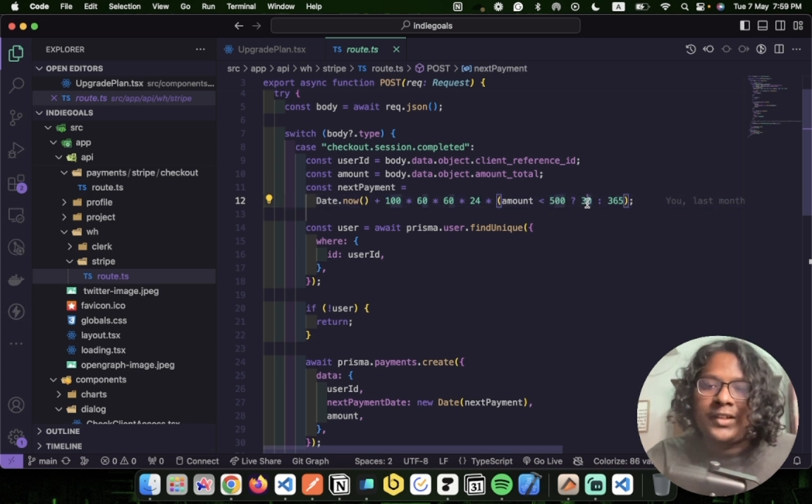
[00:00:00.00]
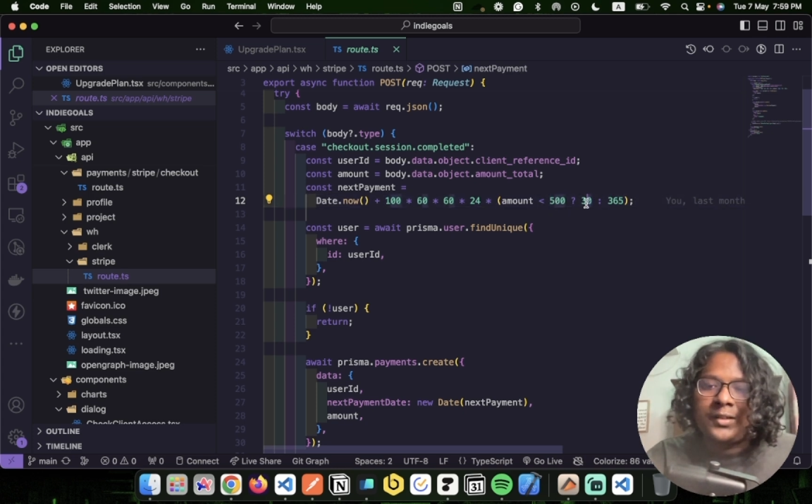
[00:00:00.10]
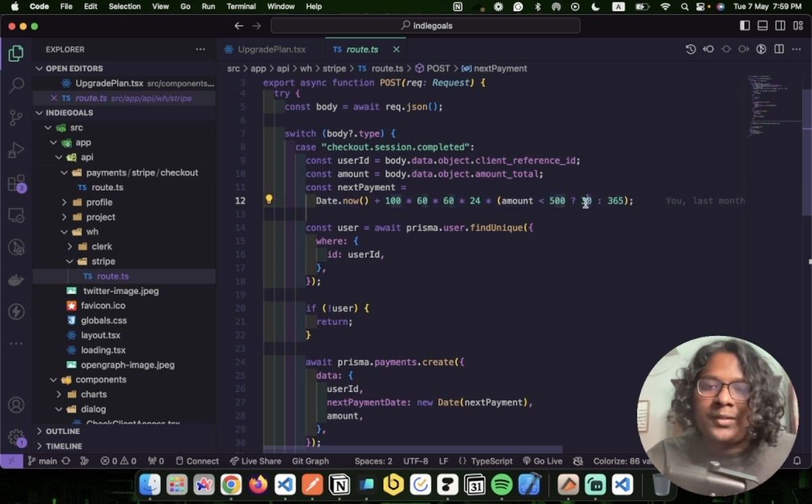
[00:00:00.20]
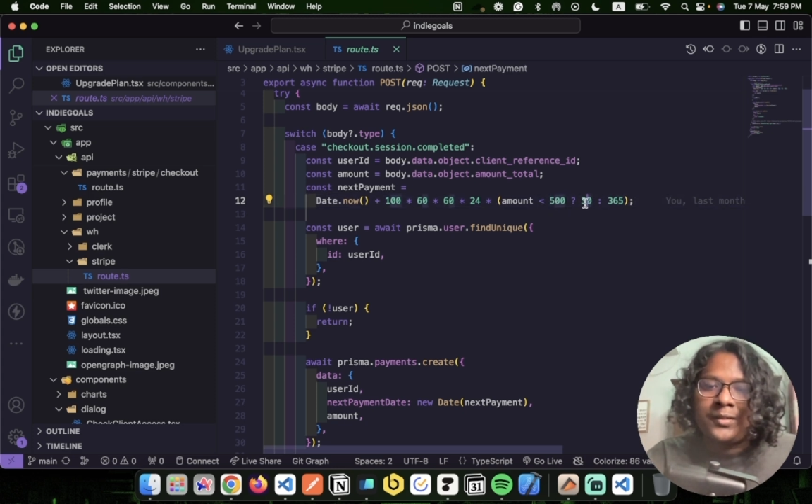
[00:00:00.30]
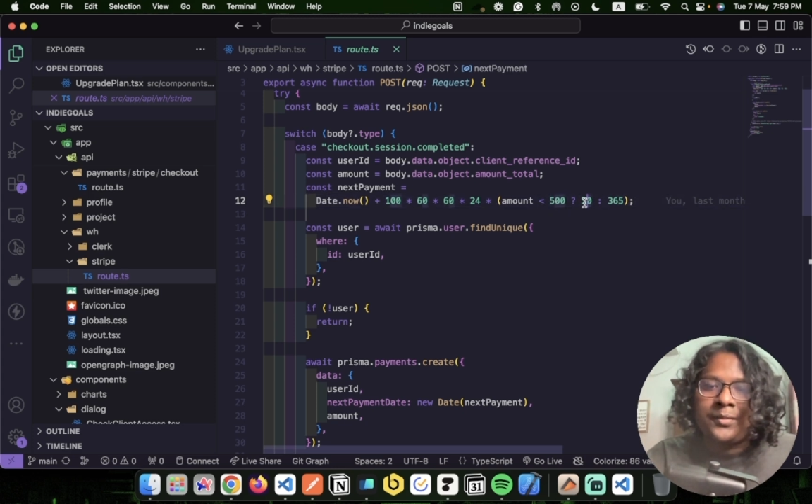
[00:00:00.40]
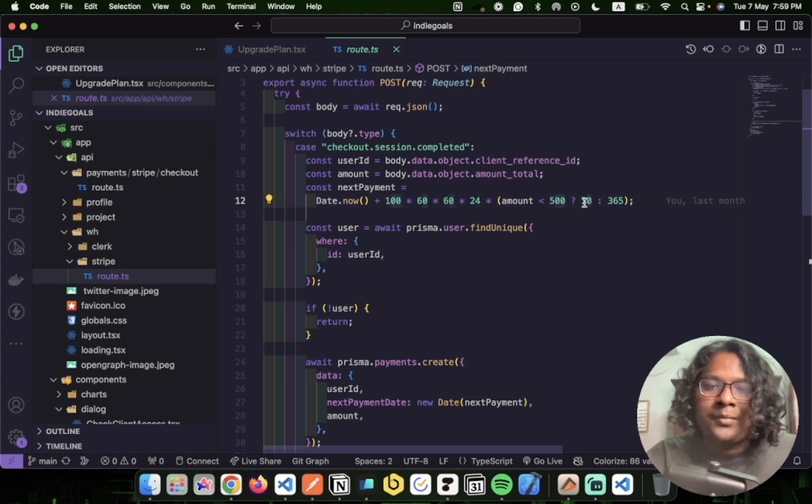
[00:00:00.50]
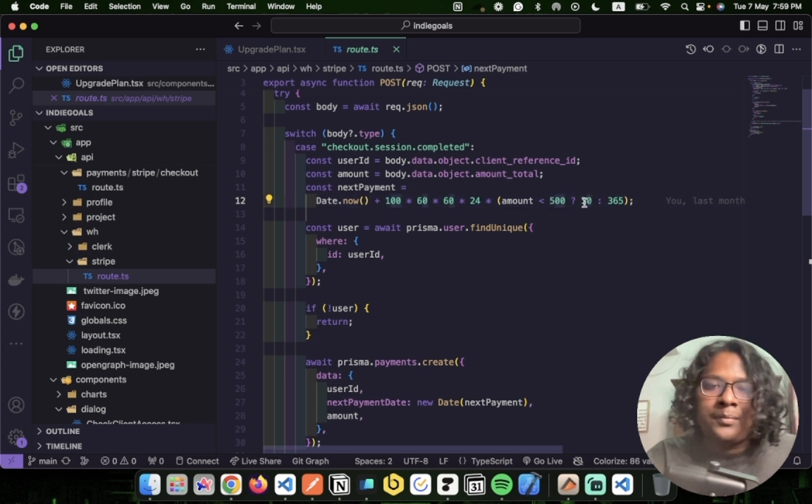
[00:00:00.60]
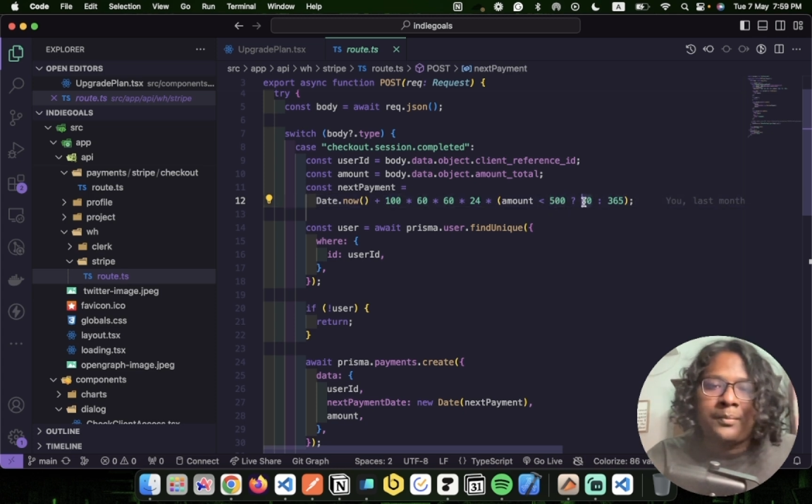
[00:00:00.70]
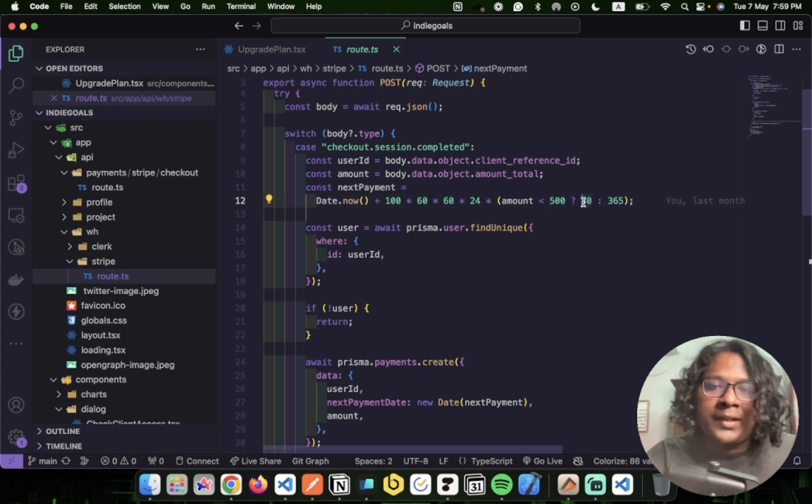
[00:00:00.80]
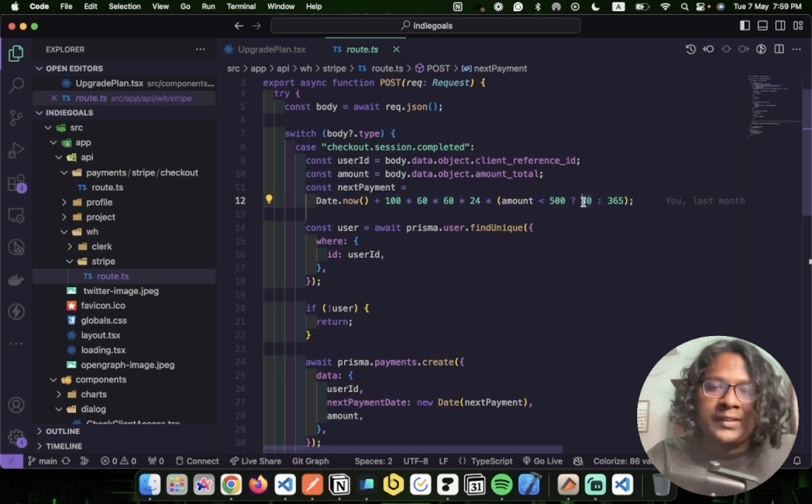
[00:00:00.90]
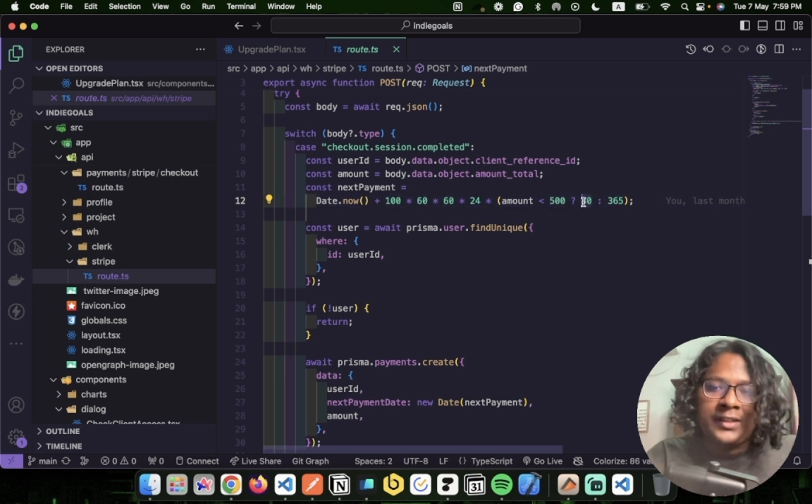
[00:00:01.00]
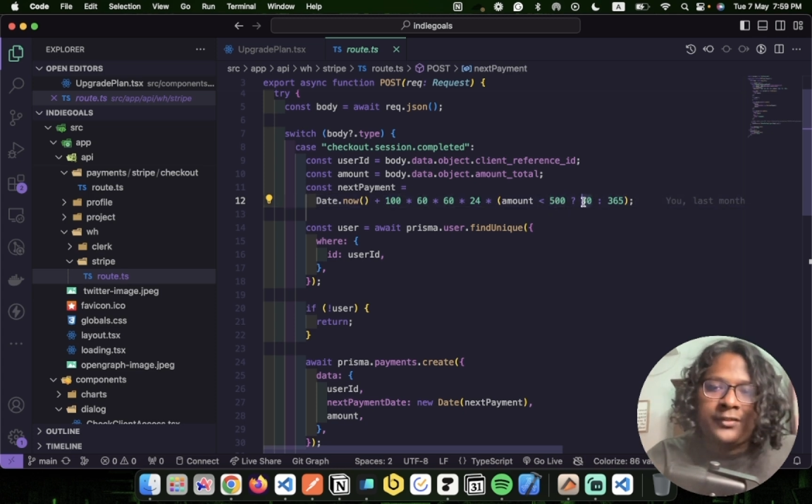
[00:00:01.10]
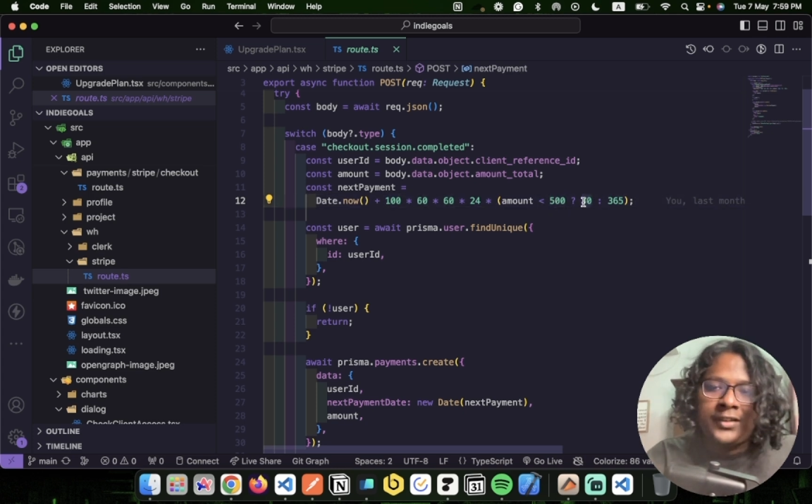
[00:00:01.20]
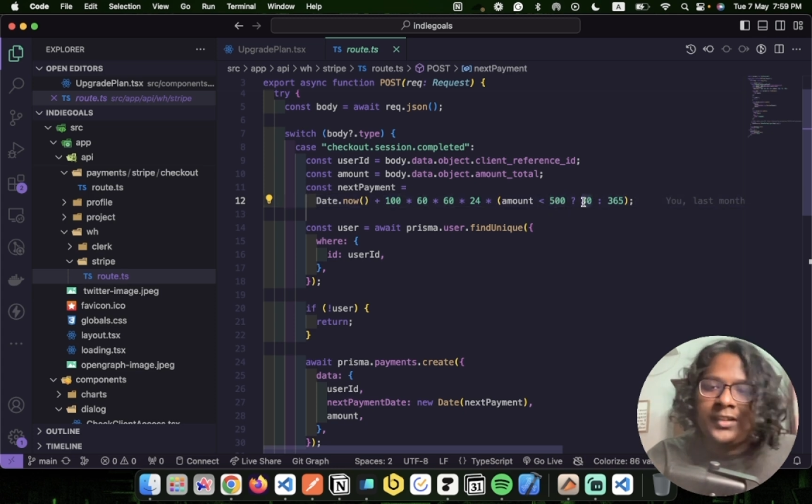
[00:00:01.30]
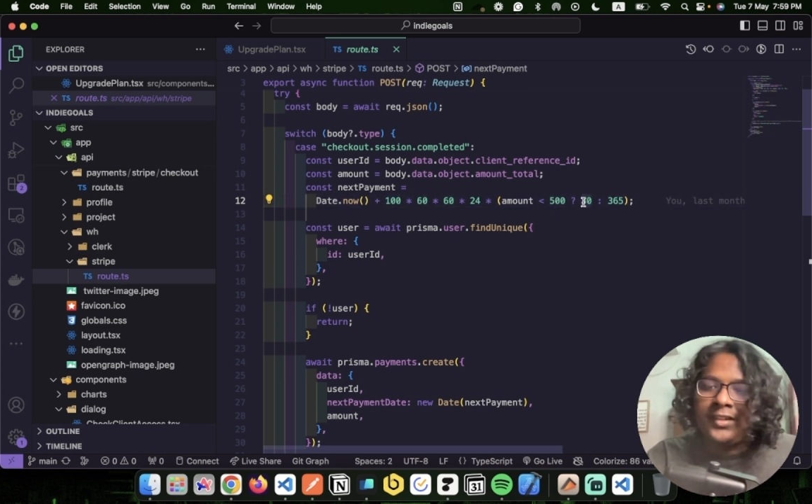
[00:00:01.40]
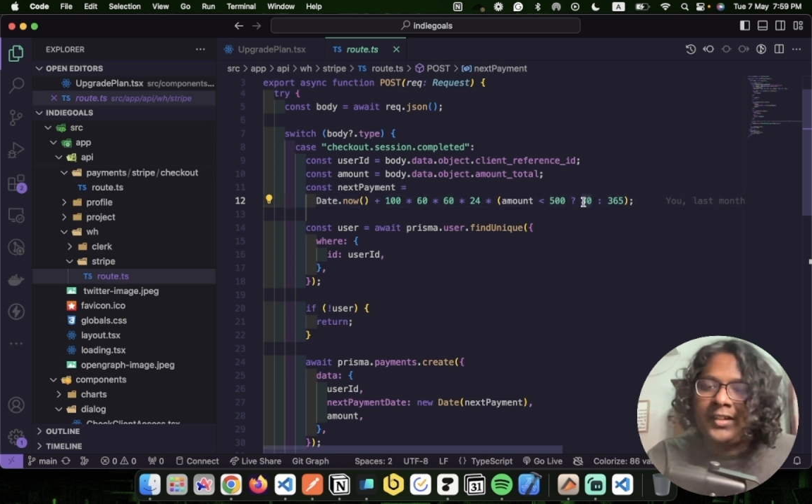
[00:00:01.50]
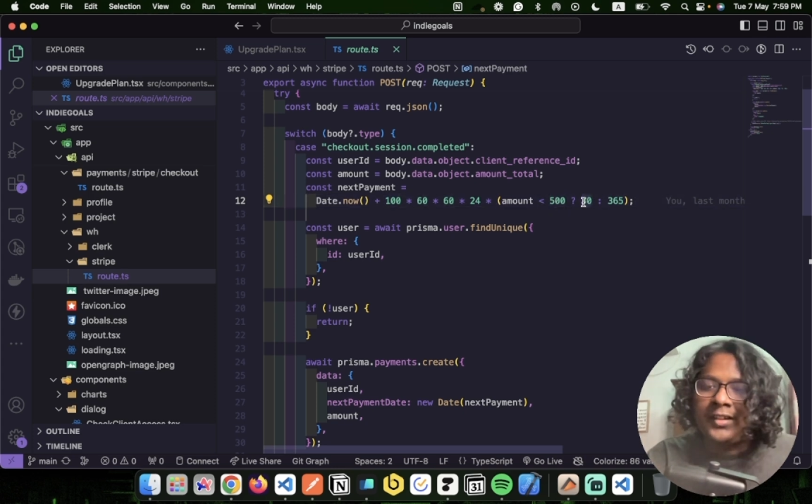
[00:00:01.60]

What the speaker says: a monthly